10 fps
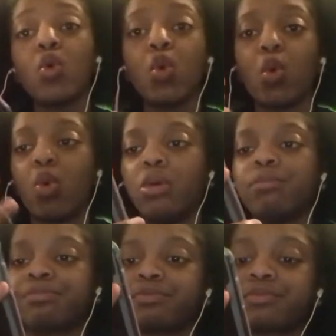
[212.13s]
Ooh.
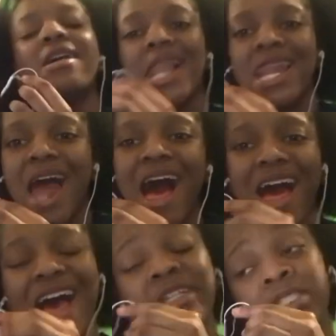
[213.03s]
Your
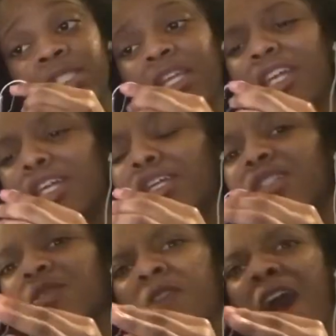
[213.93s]
life,
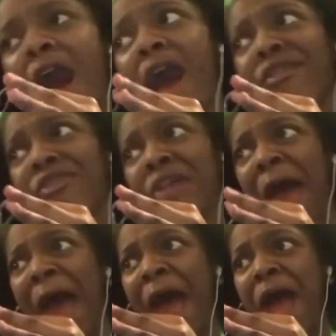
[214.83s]
she's right
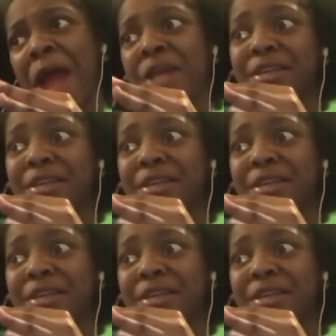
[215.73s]
there.